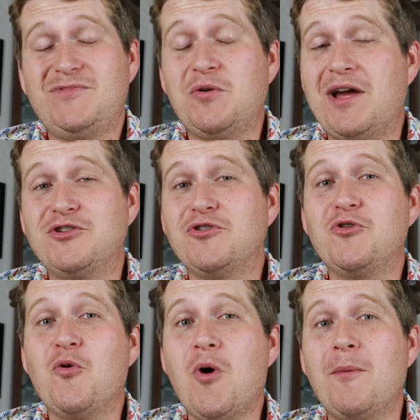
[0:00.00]
Go down to your
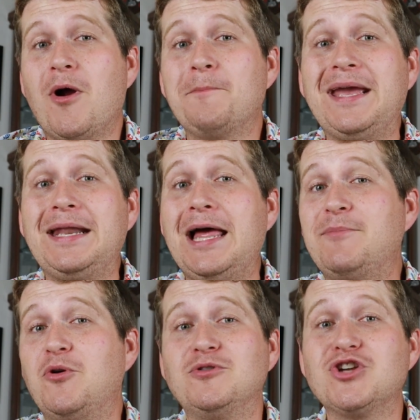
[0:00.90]
local Walmart, pick it
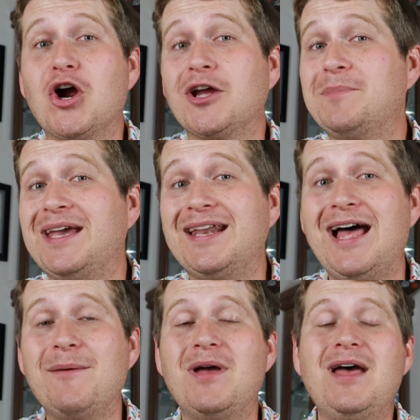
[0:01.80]
up, local Target, pick it
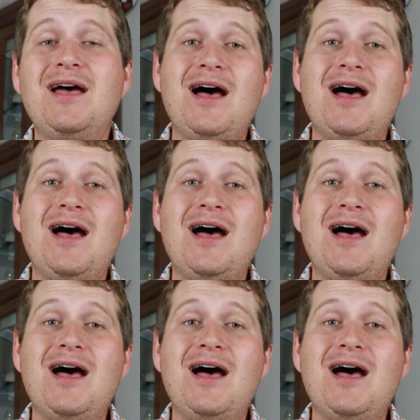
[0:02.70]
up.